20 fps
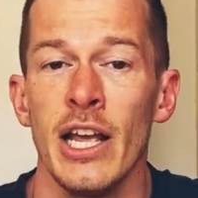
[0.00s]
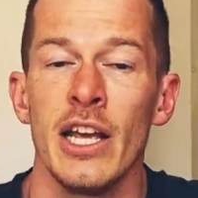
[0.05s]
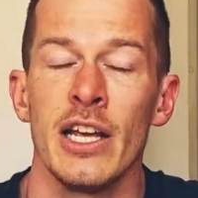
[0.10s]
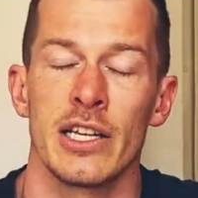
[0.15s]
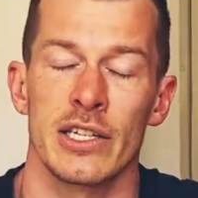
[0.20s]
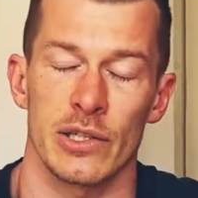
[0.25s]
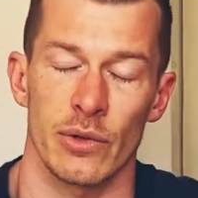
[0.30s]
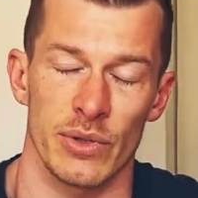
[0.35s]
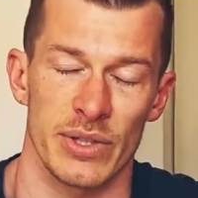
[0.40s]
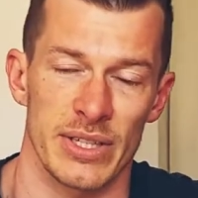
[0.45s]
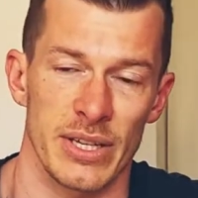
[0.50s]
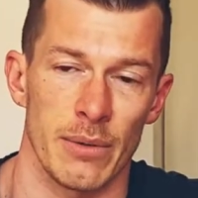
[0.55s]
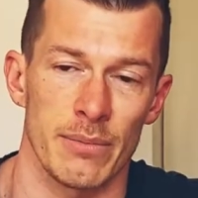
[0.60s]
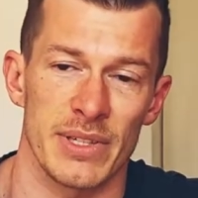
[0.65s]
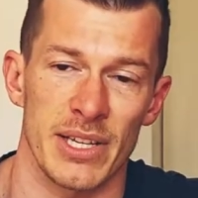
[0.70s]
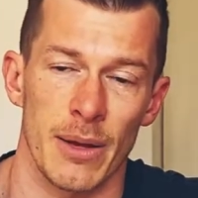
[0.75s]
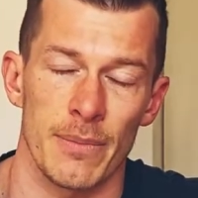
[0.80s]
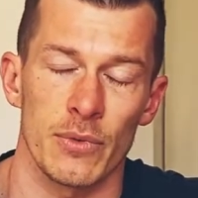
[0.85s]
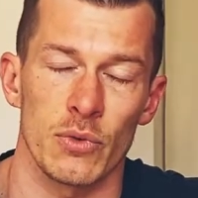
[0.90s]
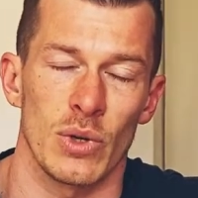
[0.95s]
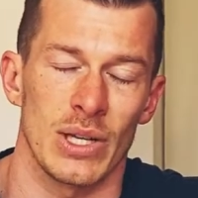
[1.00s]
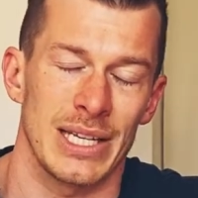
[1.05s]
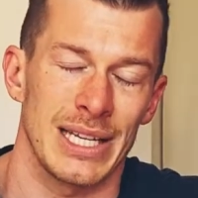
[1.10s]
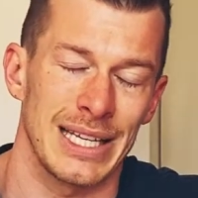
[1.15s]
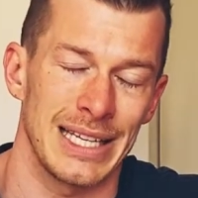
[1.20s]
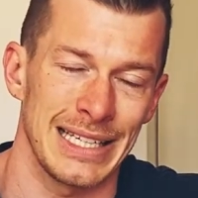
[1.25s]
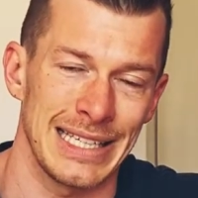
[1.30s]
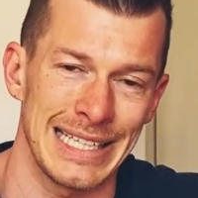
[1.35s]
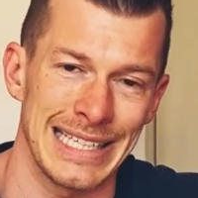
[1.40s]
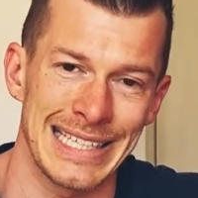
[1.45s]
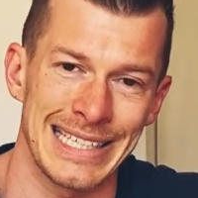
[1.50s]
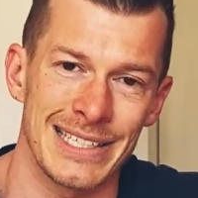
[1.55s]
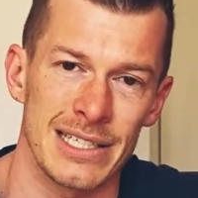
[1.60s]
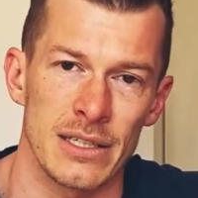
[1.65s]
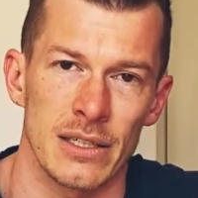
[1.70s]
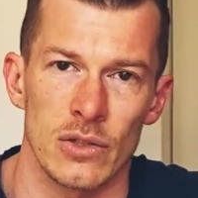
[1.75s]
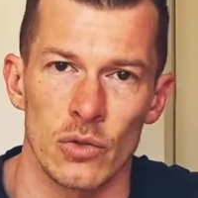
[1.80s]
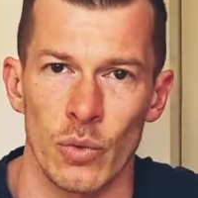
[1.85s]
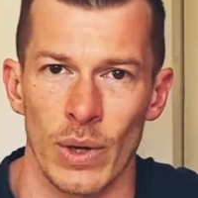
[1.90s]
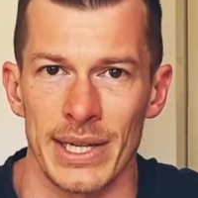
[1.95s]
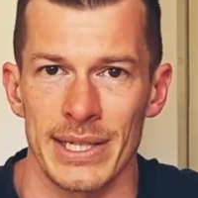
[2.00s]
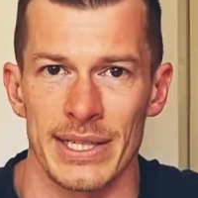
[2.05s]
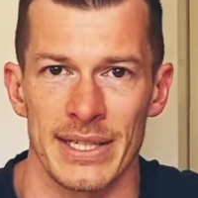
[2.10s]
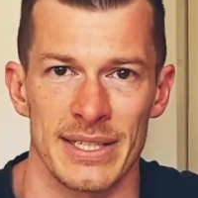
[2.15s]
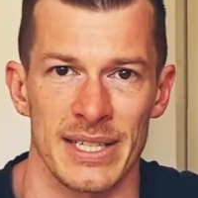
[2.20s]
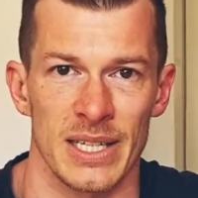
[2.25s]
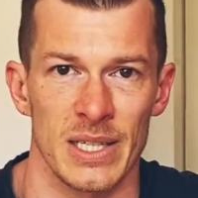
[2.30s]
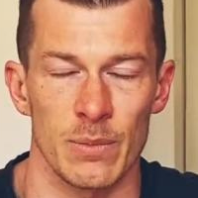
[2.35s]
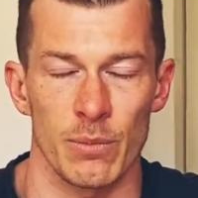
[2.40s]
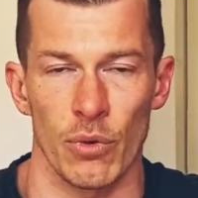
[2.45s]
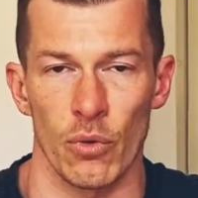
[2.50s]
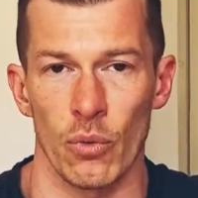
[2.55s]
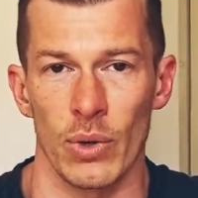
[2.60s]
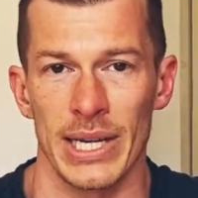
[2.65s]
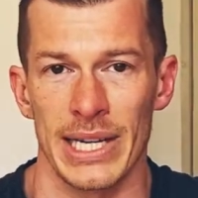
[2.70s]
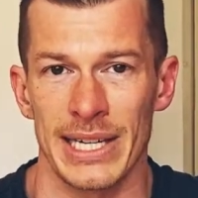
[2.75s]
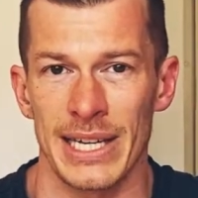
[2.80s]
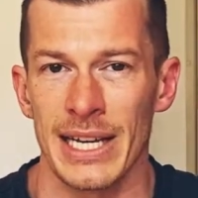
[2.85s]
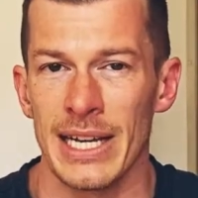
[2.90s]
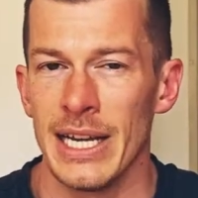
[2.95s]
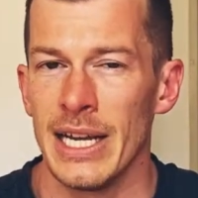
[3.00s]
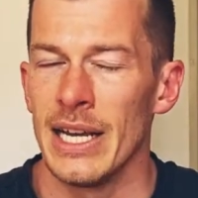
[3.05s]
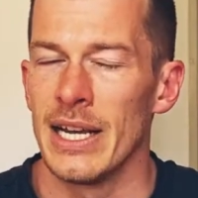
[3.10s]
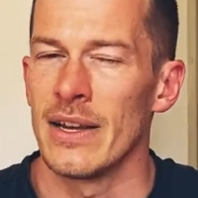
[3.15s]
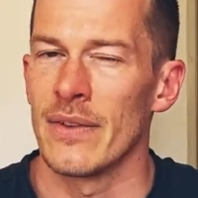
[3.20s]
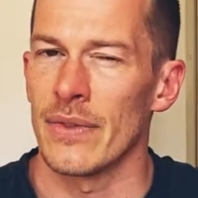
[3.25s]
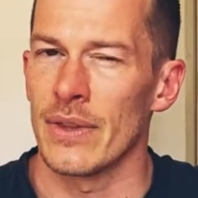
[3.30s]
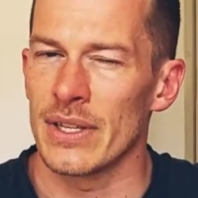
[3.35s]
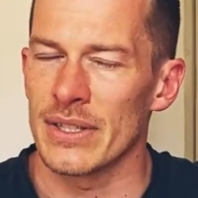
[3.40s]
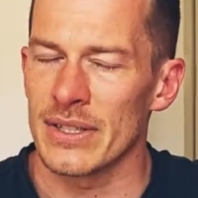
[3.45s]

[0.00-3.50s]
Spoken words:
So it sums up to at least 20 sets per week. This